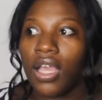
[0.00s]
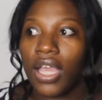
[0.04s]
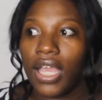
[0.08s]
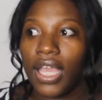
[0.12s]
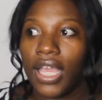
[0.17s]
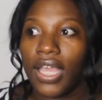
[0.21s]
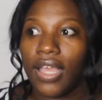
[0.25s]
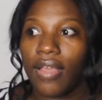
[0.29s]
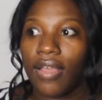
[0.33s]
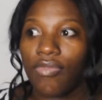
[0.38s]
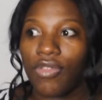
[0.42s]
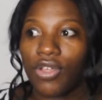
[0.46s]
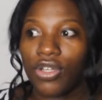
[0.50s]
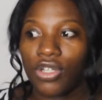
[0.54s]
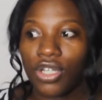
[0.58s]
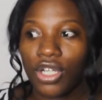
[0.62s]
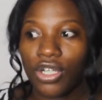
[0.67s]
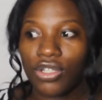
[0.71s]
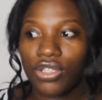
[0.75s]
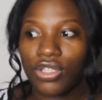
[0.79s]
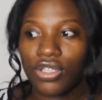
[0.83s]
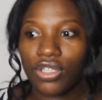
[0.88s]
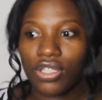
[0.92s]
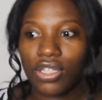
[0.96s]
And the
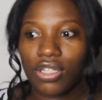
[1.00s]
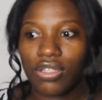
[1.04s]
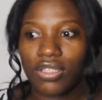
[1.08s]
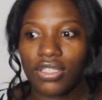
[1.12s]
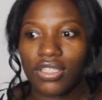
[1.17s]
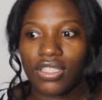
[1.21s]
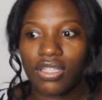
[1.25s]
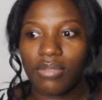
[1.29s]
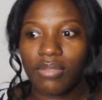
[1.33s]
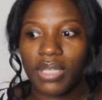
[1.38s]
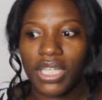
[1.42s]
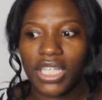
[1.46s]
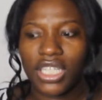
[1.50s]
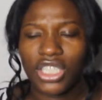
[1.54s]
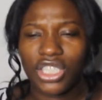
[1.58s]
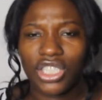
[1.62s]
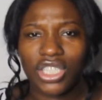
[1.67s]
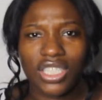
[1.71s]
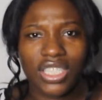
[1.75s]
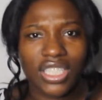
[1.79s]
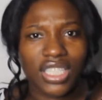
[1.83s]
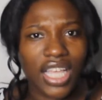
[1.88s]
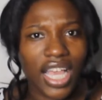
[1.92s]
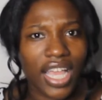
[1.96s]
nurse turns to me and
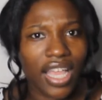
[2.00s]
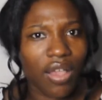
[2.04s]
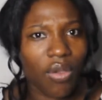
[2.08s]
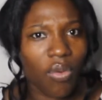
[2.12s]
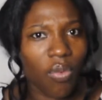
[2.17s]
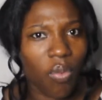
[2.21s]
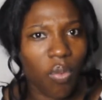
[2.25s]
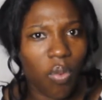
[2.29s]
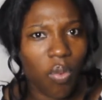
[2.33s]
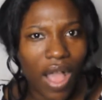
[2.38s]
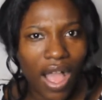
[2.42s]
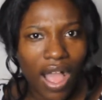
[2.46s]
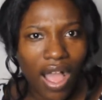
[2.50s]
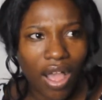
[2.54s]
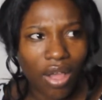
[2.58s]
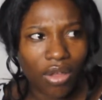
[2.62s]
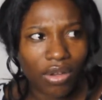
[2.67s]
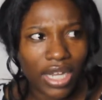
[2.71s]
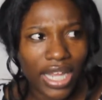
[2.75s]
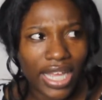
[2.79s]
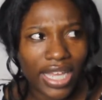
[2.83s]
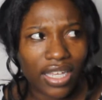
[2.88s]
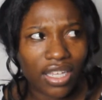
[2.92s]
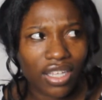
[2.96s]
she's like,
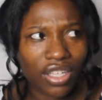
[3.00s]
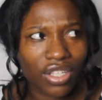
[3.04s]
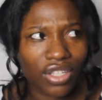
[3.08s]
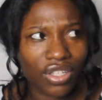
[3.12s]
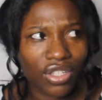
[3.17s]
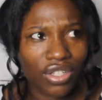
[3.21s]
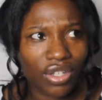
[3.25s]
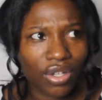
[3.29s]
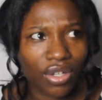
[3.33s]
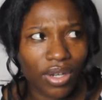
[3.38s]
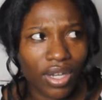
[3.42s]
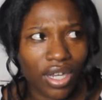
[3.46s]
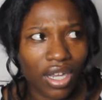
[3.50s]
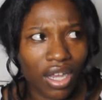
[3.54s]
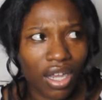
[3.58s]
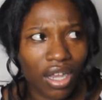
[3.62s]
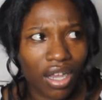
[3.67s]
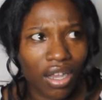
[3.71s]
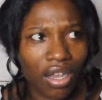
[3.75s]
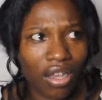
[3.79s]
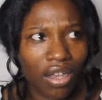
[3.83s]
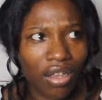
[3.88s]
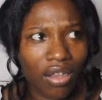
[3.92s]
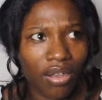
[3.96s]
wow, like you're,
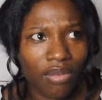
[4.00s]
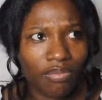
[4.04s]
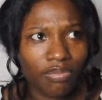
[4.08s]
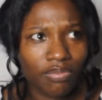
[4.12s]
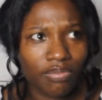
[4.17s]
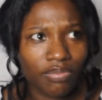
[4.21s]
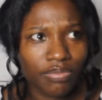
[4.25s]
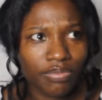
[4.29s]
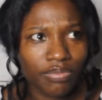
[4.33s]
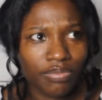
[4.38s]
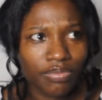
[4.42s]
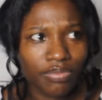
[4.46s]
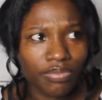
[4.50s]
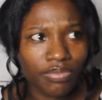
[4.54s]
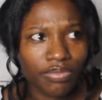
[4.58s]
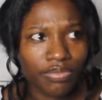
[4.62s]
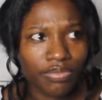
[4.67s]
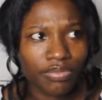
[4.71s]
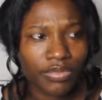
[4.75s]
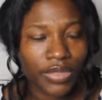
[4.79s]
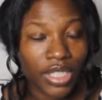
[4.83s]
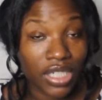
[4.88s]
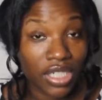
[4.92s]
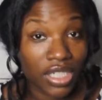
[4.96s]
and
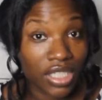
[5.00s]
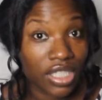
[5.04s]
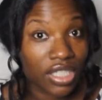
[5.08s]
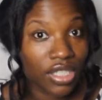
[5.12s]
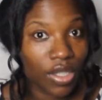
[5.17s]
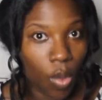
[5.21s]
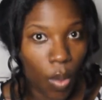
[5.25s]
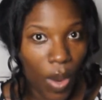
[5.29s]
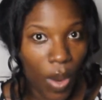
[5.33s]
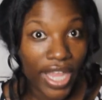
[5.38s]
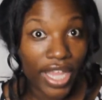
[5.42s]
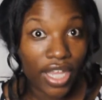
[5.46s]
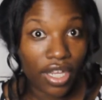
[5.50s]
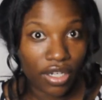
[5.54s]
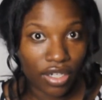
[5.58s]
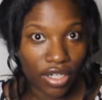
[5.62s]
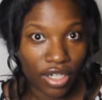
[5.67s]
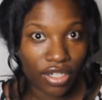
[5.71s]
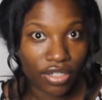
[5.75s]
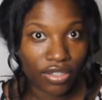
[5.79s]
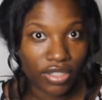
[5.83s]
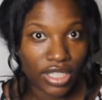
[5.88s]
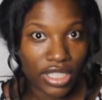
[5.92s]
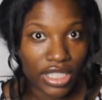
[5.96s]
this is a white
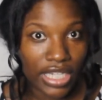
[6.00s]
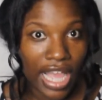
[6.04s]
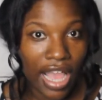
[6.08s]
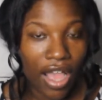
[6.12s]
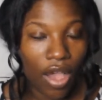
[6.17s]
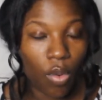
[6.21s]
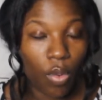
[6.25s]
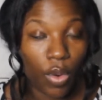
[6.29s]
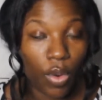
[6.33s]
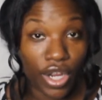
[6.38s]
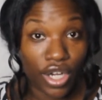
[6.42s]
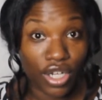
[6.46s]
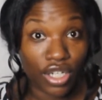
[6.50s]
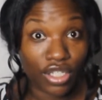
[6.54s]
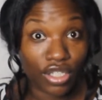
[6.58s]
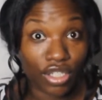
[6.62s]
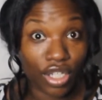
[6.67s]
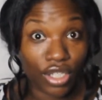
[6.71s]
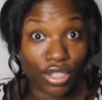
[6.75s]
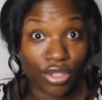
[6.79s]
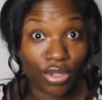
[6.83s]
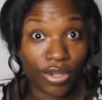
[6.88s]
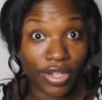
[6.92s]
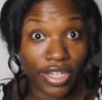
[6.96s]
nurse. Now we're going to
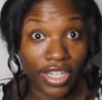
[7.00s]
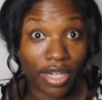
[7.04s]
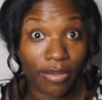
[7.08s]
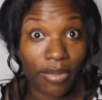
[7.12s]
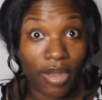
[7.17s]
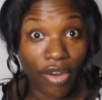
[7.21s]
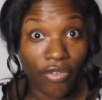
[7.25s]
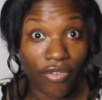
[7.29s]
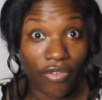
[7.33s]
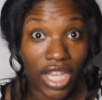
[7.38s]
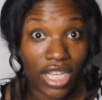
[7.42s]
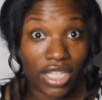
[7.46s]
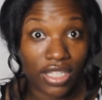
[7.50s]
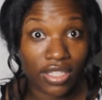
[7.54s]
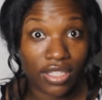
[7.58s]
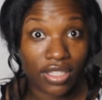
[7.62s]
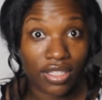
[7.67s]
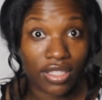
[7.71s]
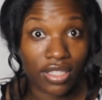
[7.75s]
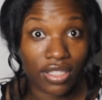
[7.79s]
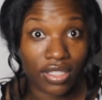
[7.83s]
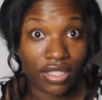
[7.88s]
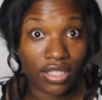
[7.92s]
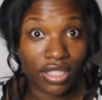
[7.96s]
start talking about
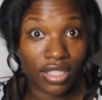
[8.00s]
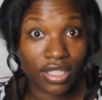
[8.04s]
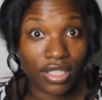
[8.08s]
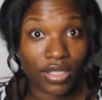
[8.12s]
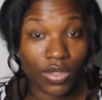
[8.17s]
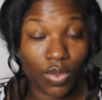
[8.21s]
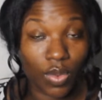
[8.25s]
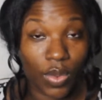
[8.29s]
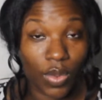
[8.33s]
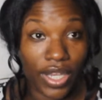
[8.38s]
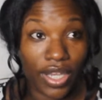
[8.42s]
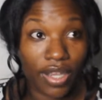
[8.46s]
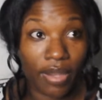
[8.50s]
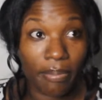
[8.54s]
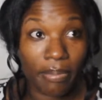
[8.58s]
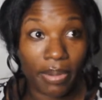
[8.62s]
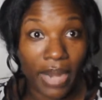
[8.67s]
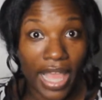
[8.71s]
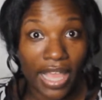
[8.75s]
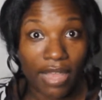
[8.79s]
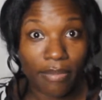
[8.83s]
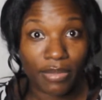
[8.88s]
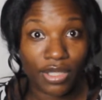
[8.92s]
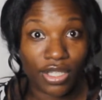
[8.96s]
race because this is where
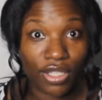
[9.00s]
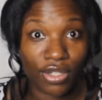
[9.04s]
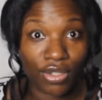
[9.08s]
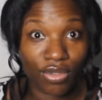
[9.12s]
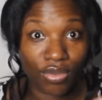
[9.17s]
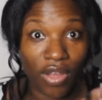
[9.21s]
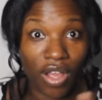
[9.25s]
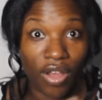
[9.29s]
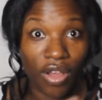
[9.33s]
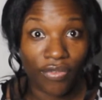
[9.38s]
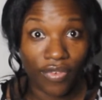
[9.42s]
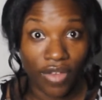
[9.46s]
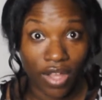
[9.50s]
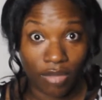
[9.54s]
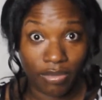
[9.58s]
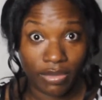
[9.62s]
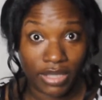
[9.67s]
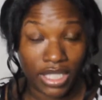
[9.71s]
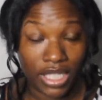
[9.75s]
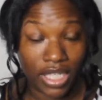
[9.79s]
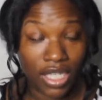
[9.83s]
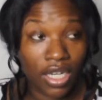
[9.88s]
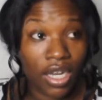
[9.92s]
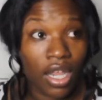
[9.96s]
Black maternal health
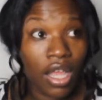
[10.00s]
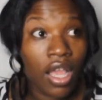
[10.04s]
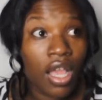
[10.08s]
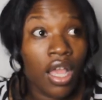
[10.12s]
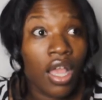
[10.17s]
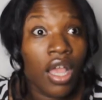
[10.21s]
comes in.